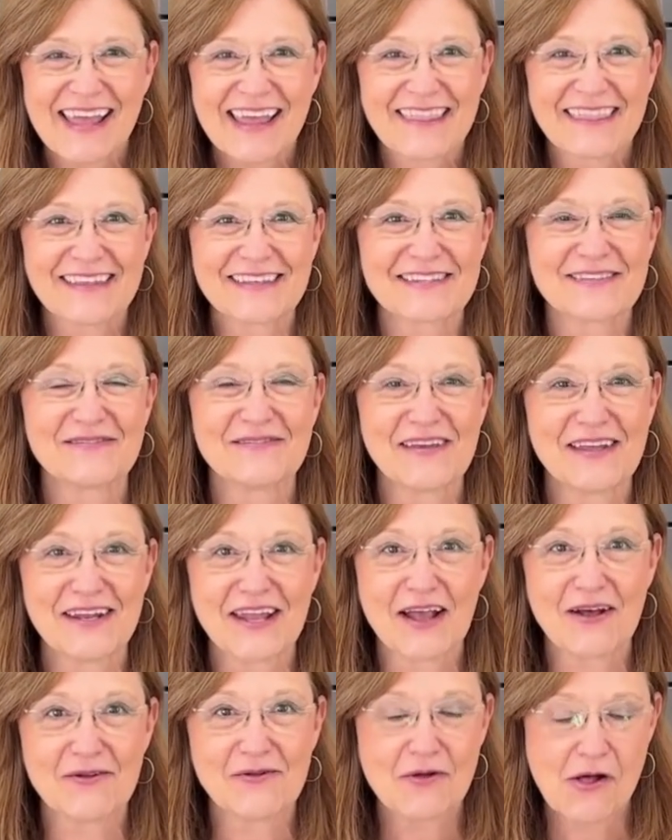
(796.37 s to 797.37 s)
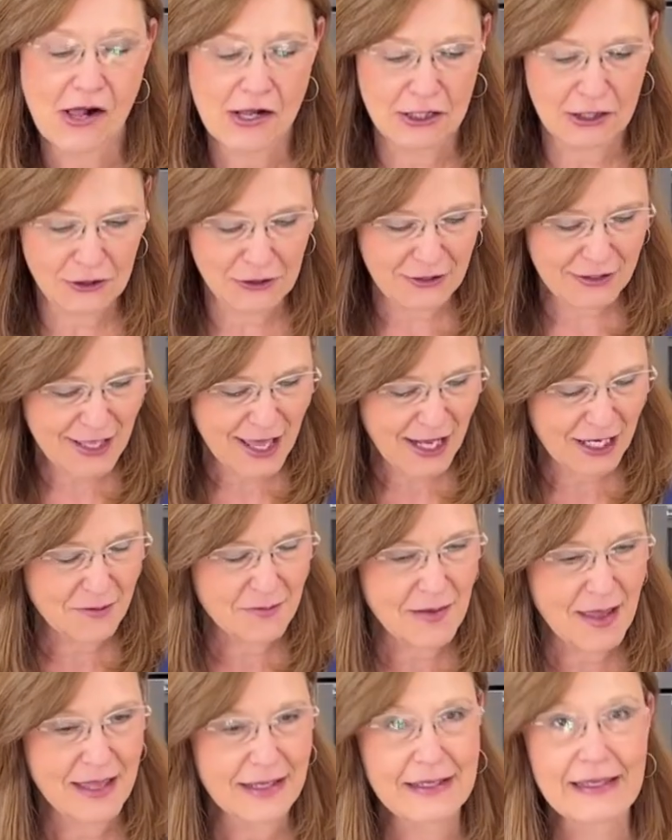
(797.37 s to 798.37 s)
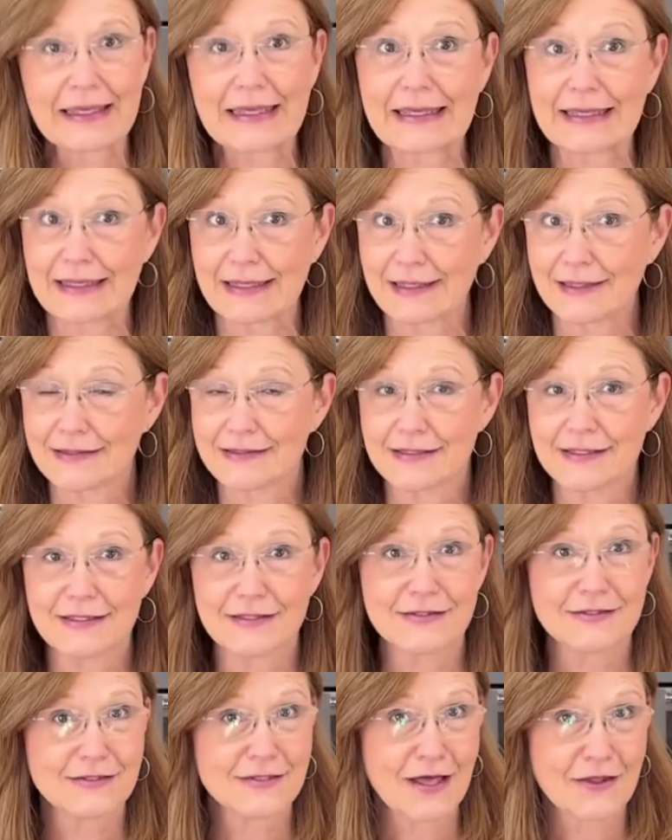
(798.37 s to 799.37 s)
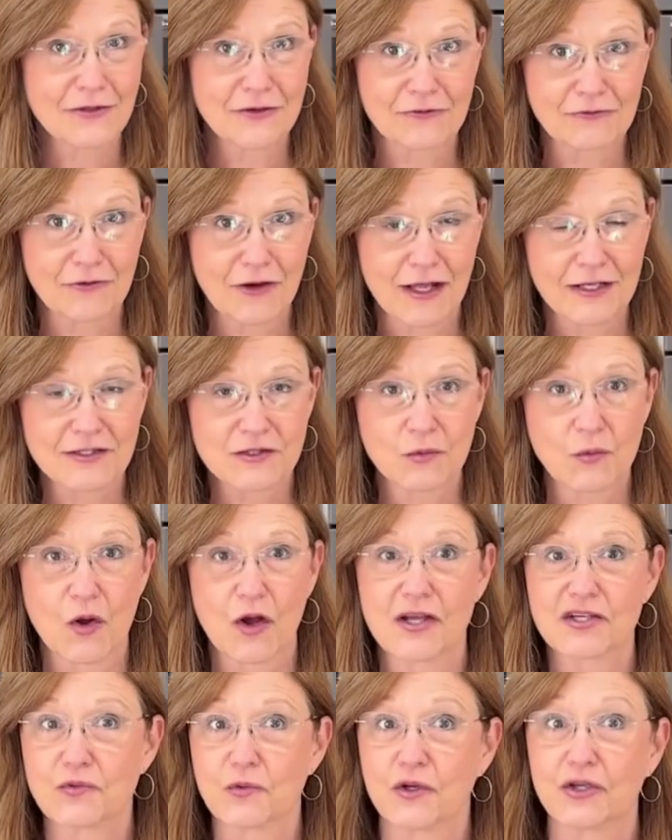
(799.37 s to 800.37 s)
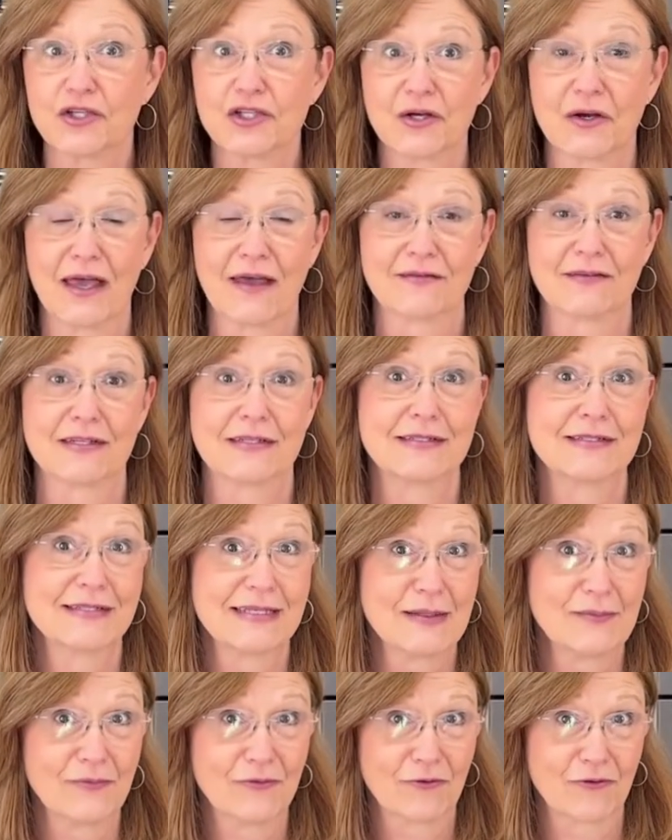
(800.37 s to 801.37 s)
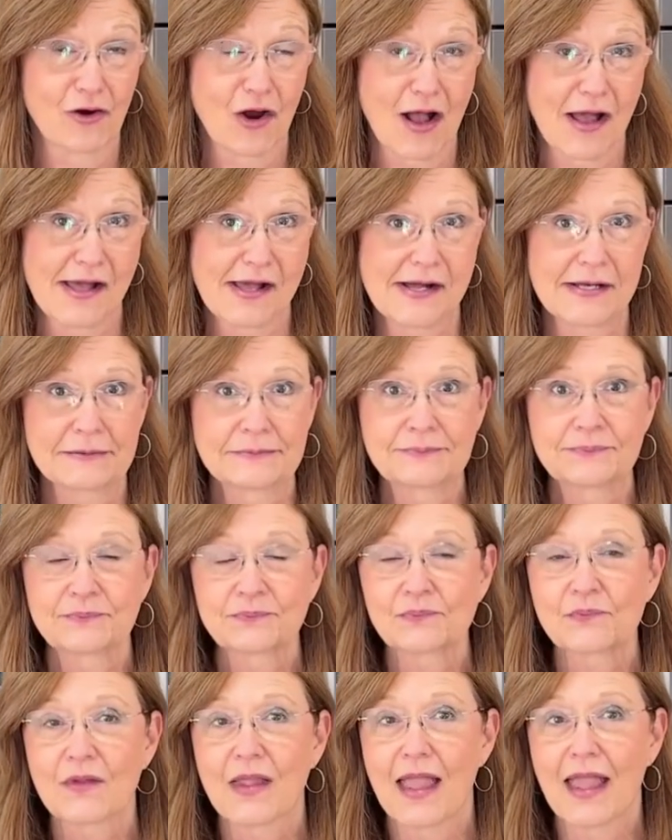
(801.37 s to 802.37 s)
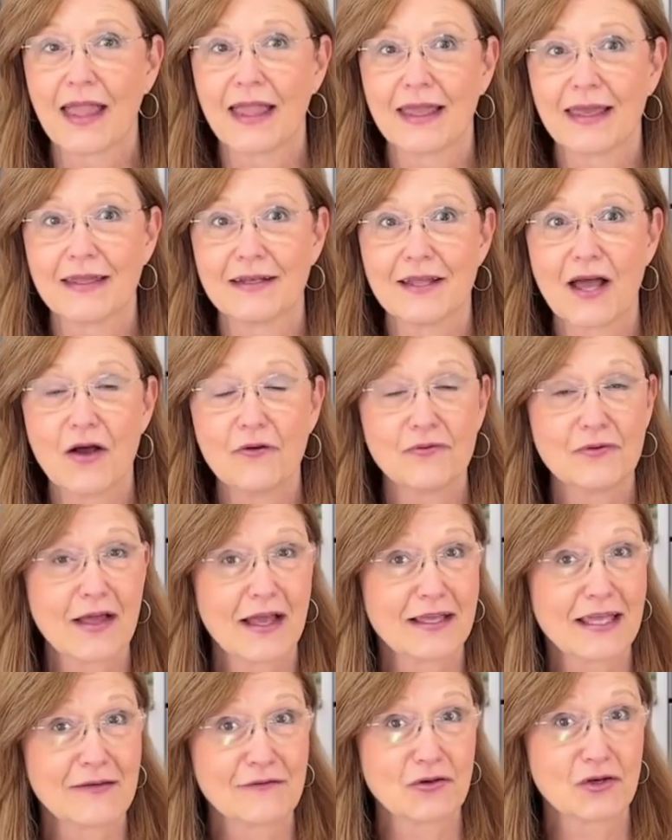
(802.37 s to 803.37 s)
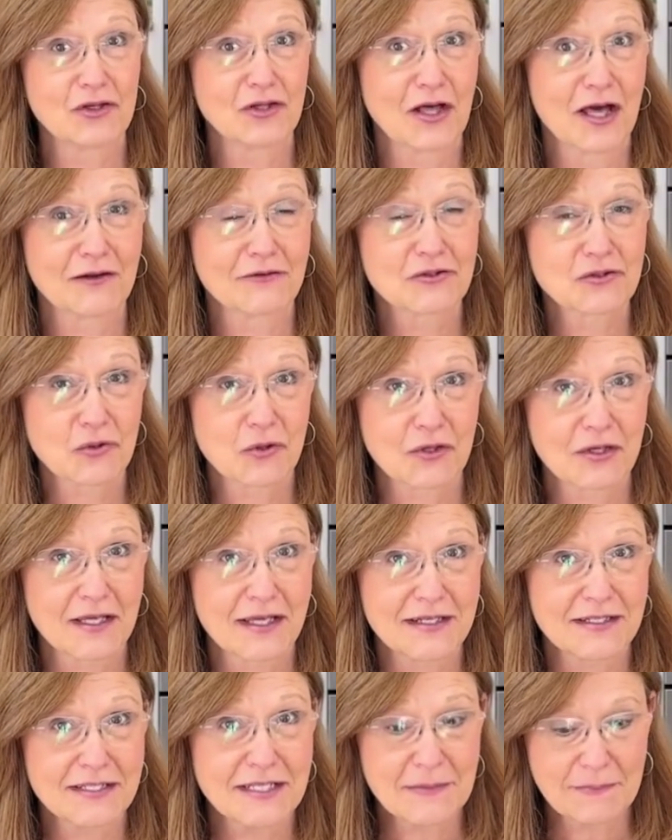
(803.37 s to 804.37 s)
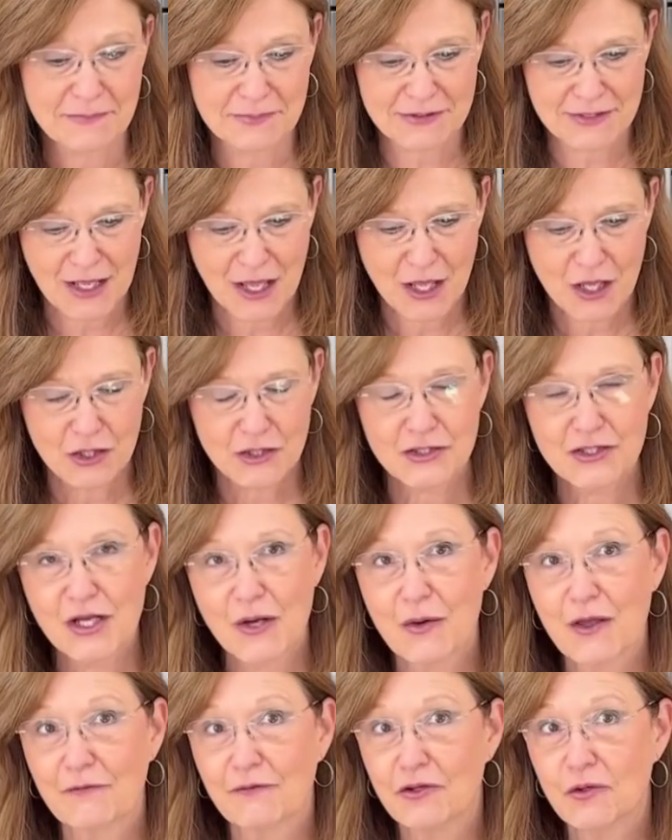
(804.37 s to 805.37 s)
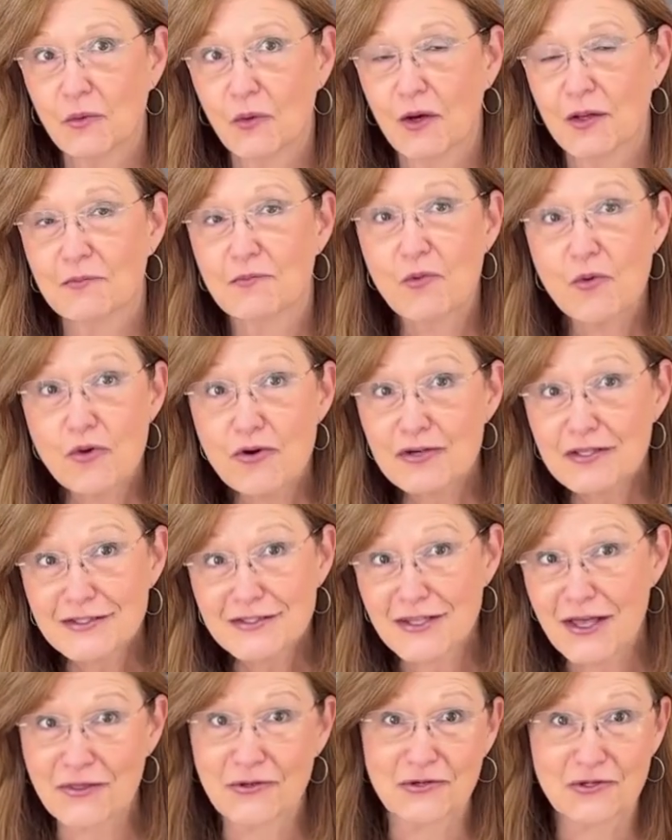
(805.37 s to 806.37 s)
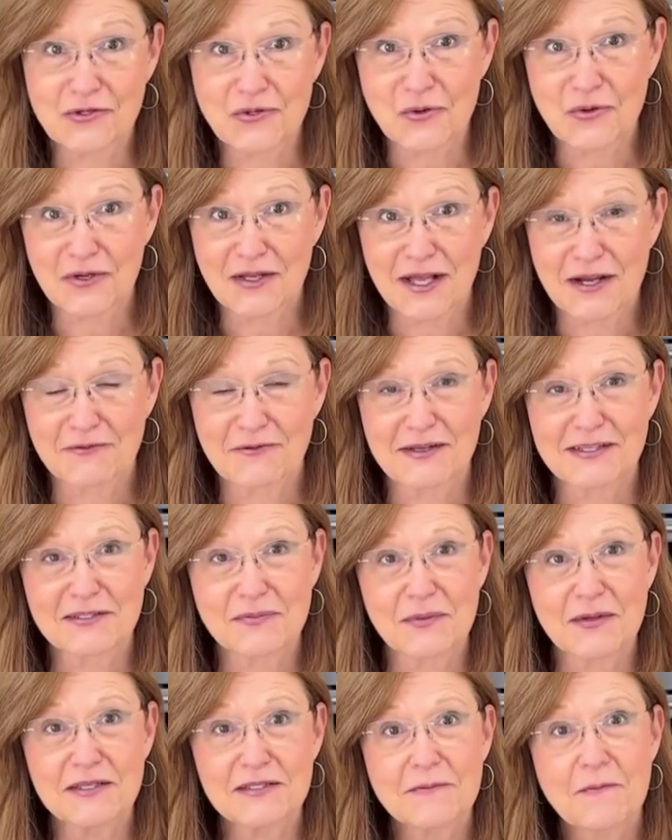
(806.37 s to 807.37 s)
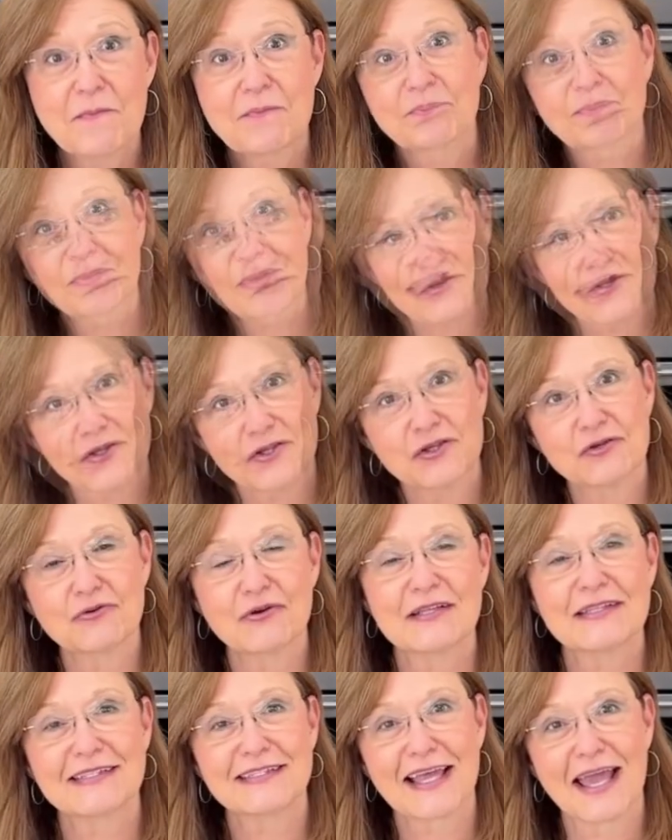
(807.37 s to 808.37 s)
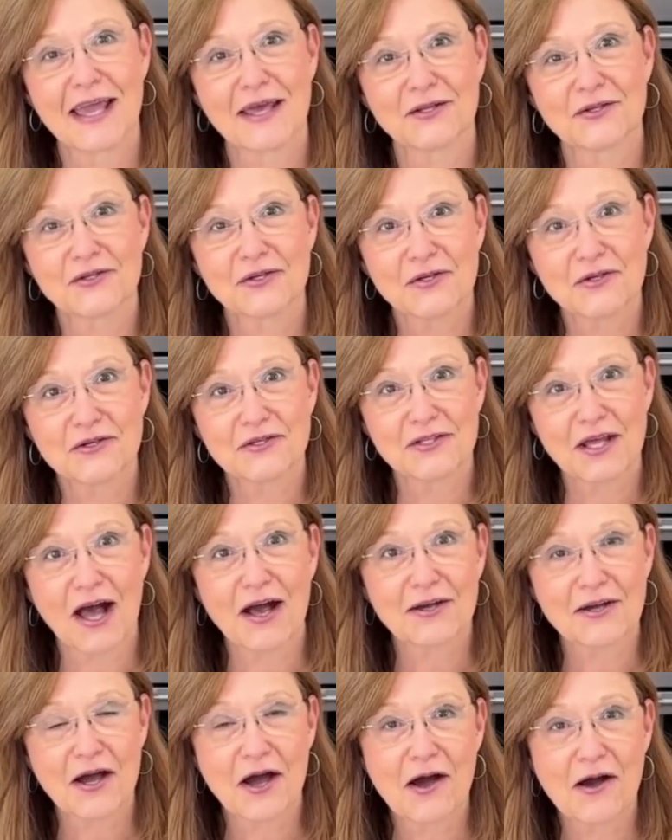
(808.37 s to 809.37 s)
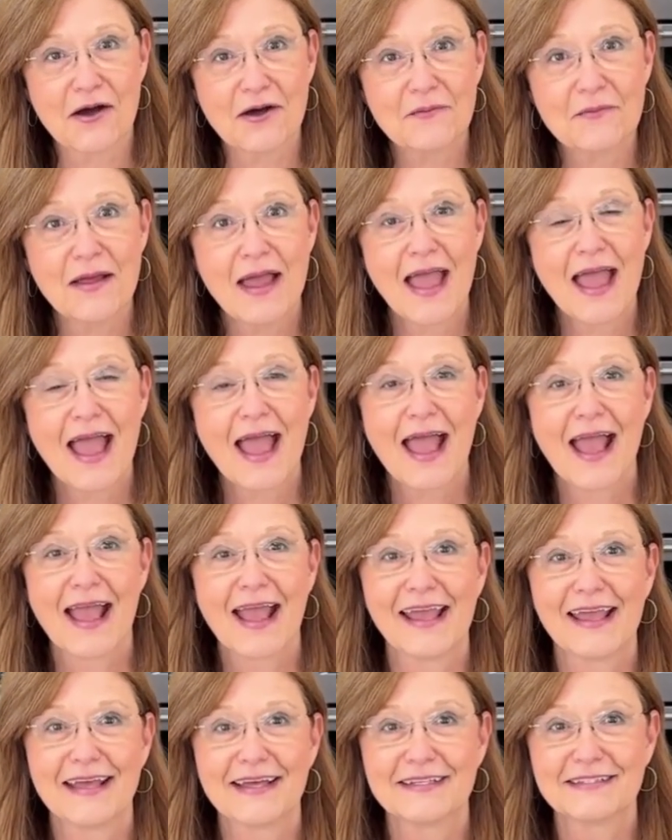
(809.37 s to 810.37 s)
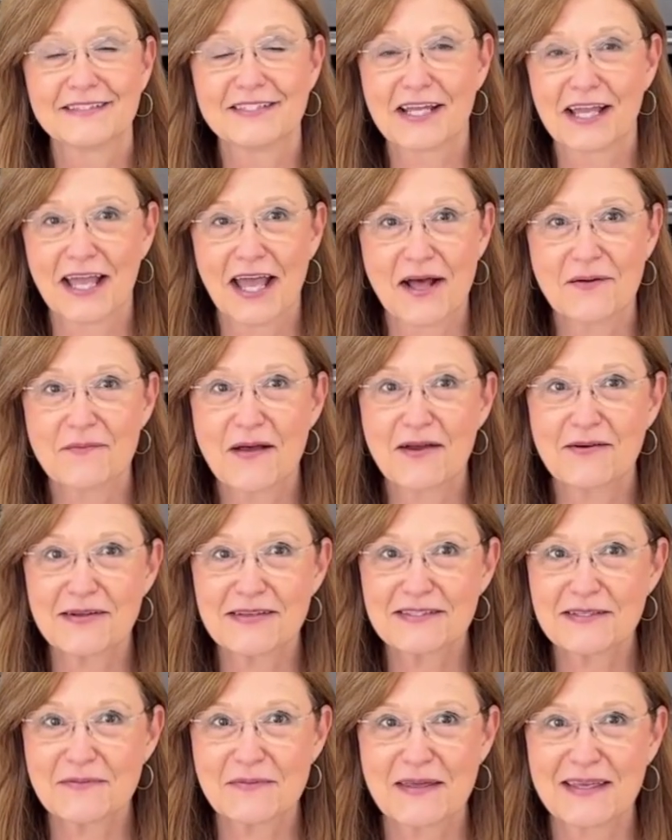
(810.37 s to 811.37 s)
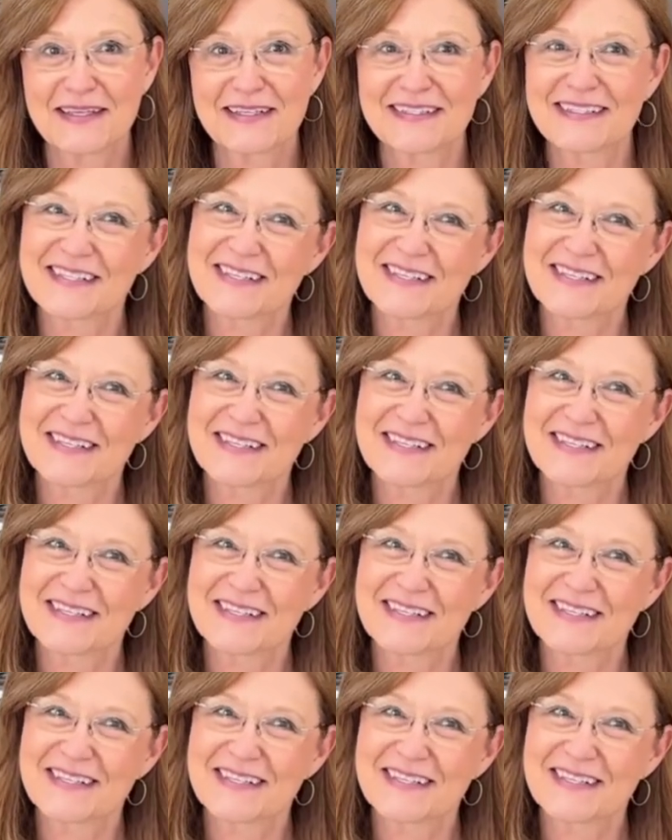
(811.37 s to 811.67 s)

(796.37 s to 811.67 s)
this video, learning how to make easy Southern fried squash where you don't have to deep fry it. And hopefully I gave you a lot of shortcut tips. So if you want more Southern shortcut recipes, go over to gritsandgouda.com and check out my recipes.